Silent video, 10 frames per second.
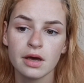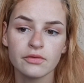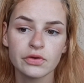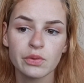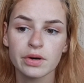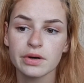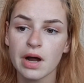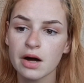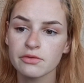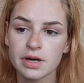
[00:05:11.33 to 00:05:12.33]
If you are
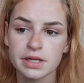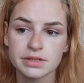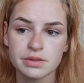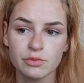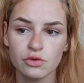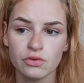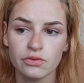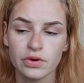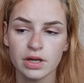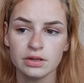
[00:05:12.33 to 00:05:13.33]
not ready to
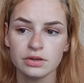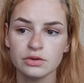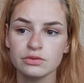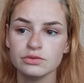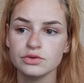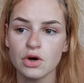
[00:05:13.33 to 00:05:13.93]
move and you